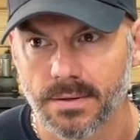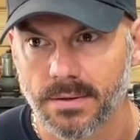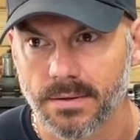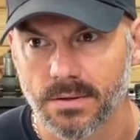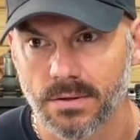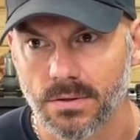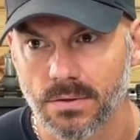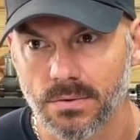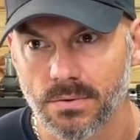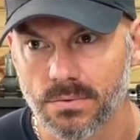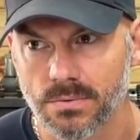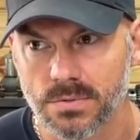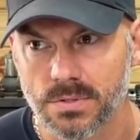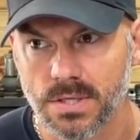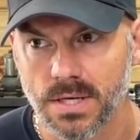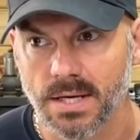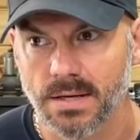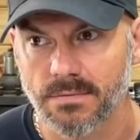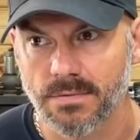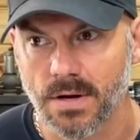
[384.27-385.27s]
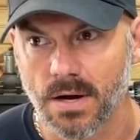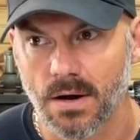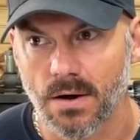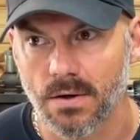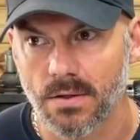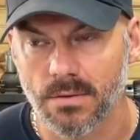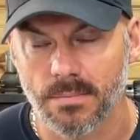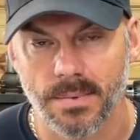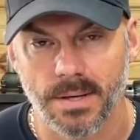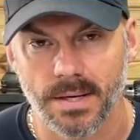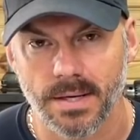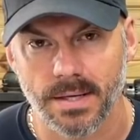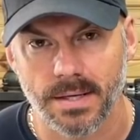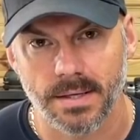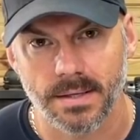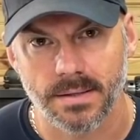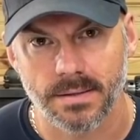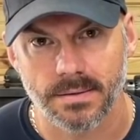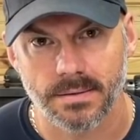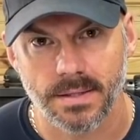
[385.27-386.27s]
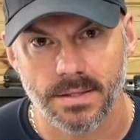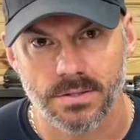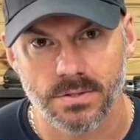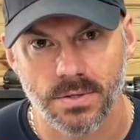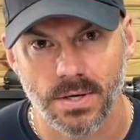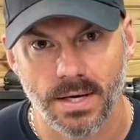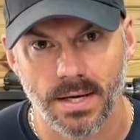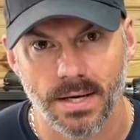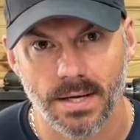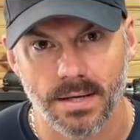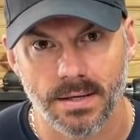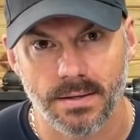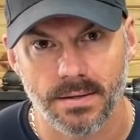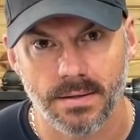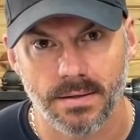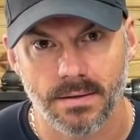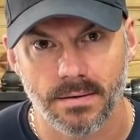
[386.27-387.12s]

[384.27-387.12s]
you saved all the money that you had